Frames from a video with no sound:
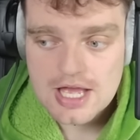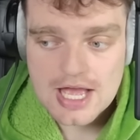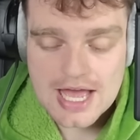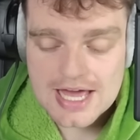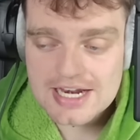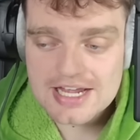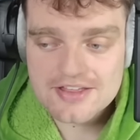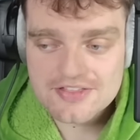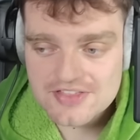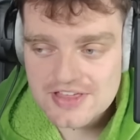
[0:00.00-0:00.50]

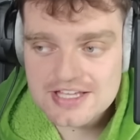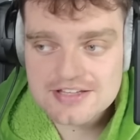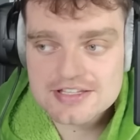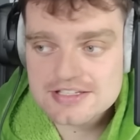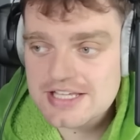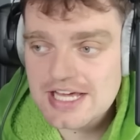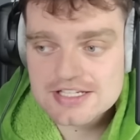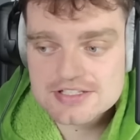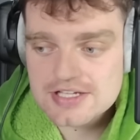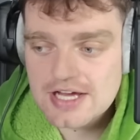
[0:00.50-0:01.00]
And I think
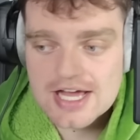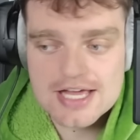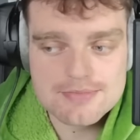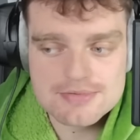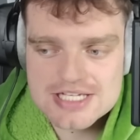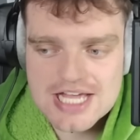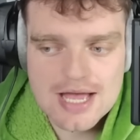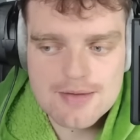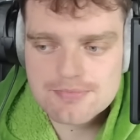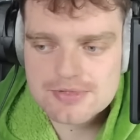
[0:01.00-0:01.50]
that time
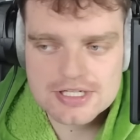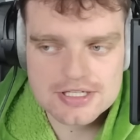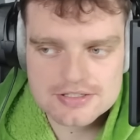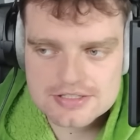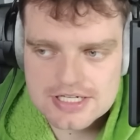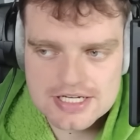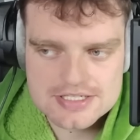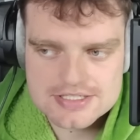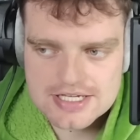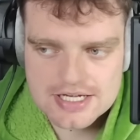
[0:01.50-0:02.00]
is happening in the
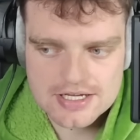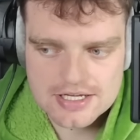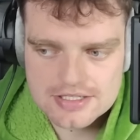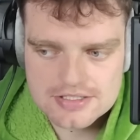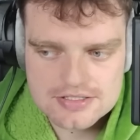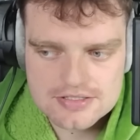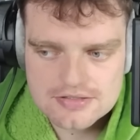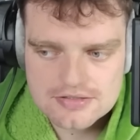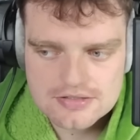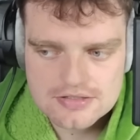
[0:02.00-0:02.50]
next decade.